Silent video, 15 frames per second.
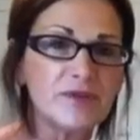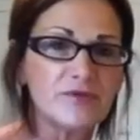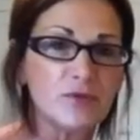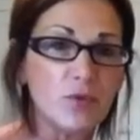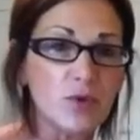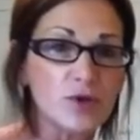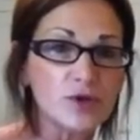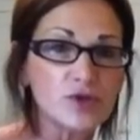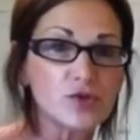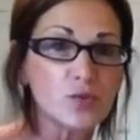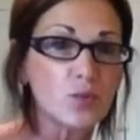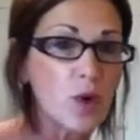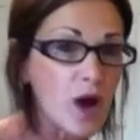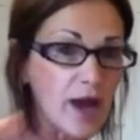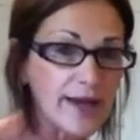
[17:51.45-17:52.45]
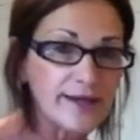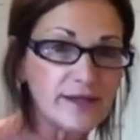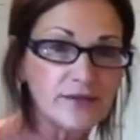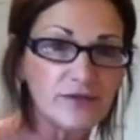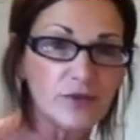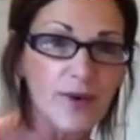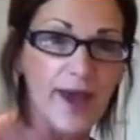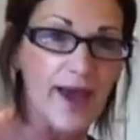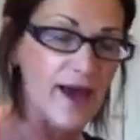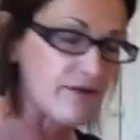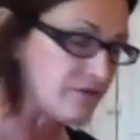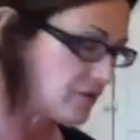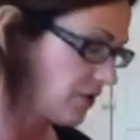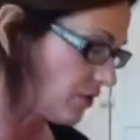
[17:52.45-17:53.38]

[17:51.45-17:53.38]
bit of orange rind if you have